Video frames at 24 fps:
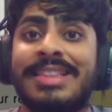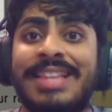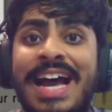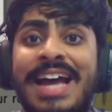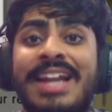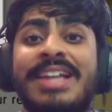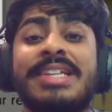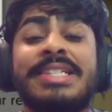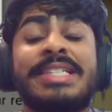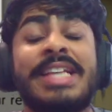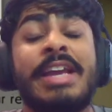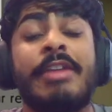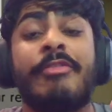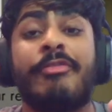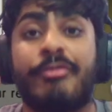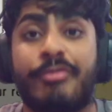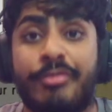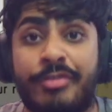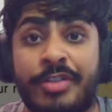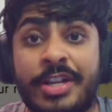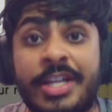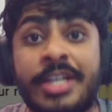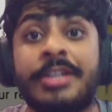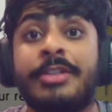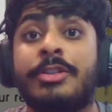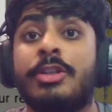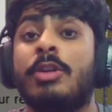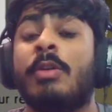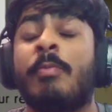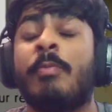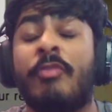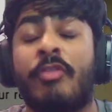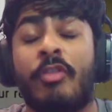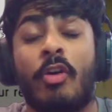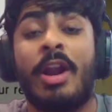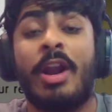that is a free
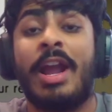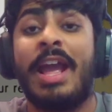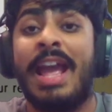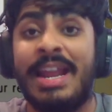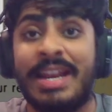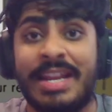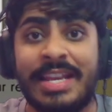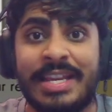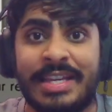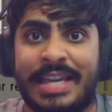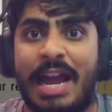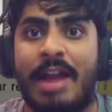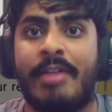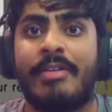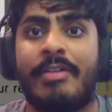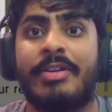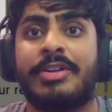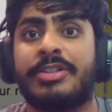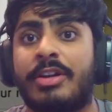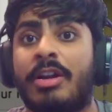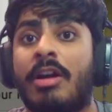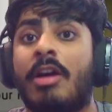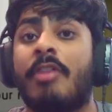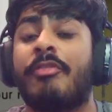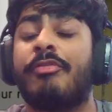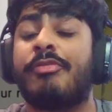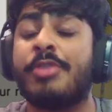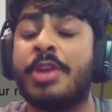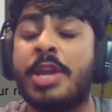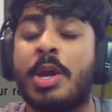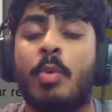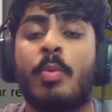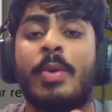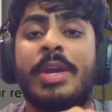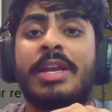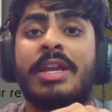dupe for any character a
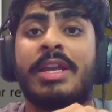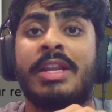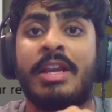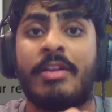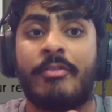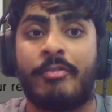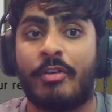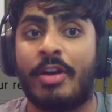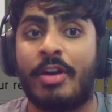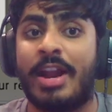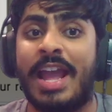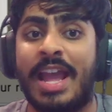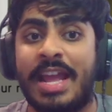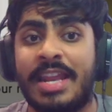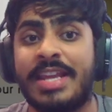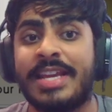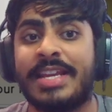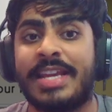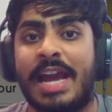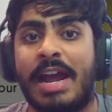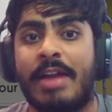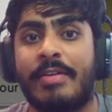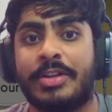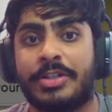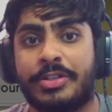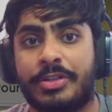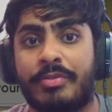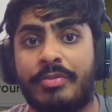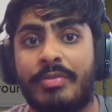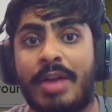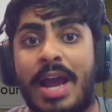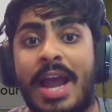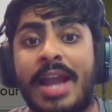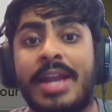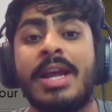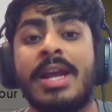free awakening for any character
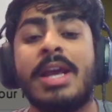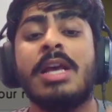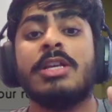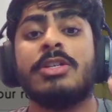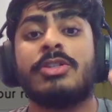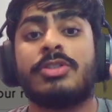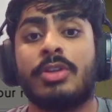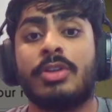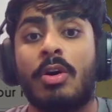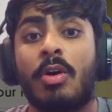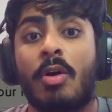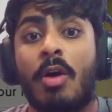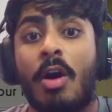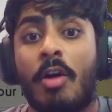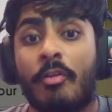right so